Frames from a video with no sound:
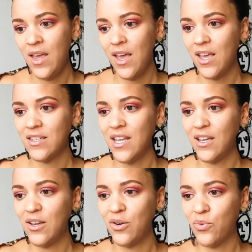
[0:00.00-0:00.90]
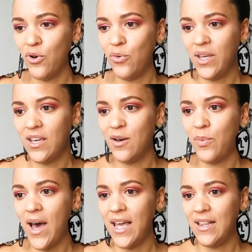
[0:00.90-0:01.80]
Because like growing up,
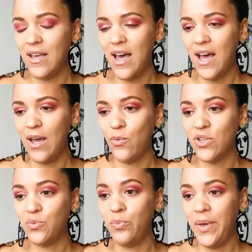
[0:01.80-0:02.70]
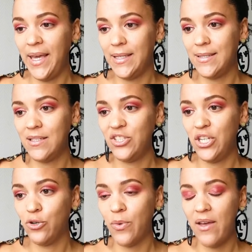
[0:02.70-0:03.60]
I was based
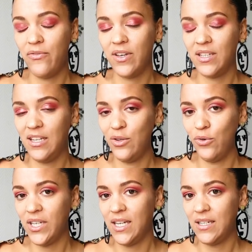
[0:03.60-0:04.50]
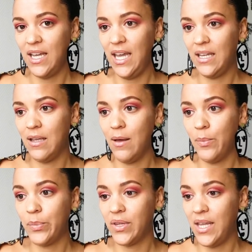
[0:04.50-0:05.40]
geographically located in a
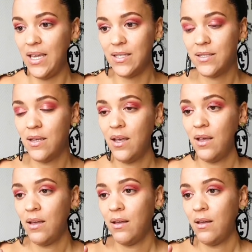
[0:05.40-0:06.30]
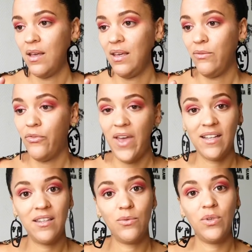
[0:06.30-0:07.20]
place
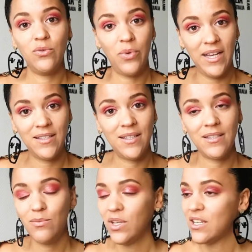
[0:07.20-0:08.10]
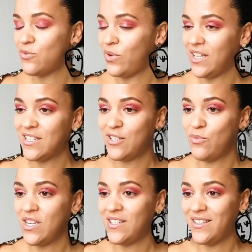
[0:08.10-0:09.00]
infected with racism, because
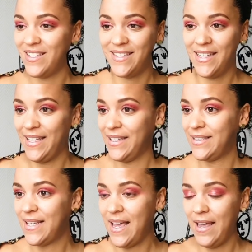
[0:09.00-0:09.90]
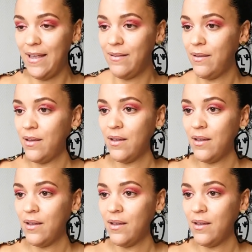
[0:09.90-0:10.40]
racism is a disease and